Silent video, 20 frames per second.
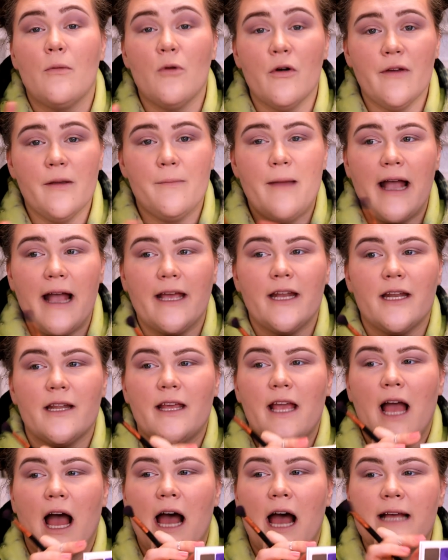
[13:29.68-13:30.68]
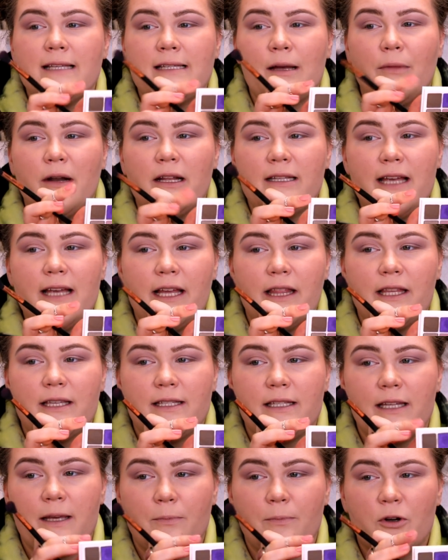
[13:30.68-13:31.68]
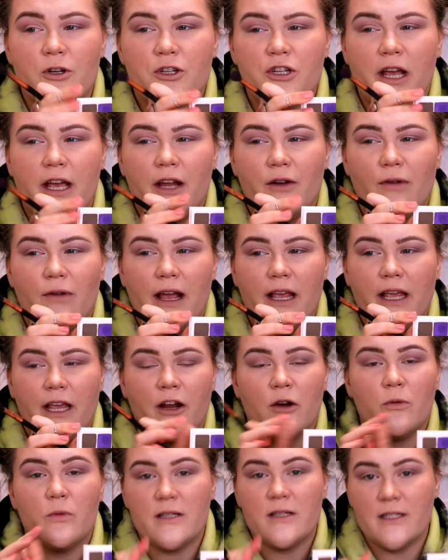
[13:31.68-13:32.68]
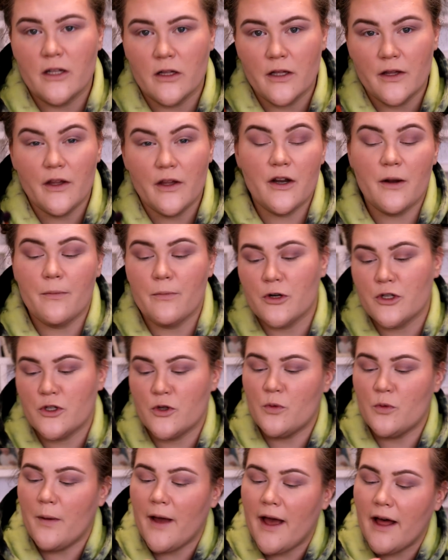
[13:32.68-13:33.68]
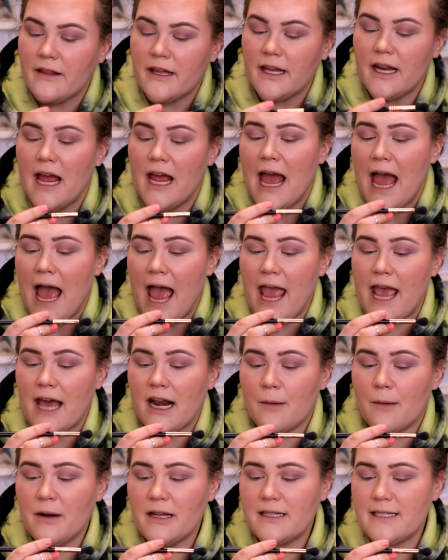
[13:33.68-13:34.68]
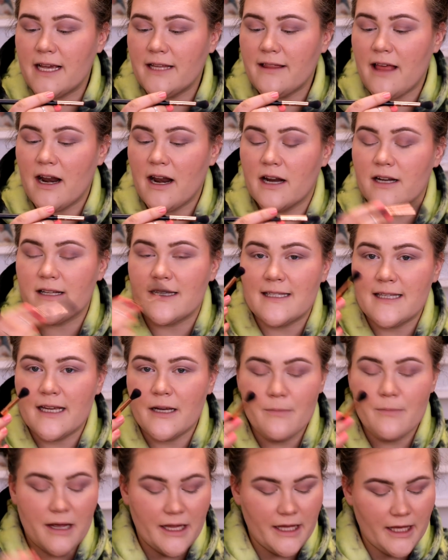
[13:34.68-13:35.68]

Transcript: moving back into the eyes i'm gonna take this deeper shade right here we're still in the number two palette and i'm gonna take that on a sigma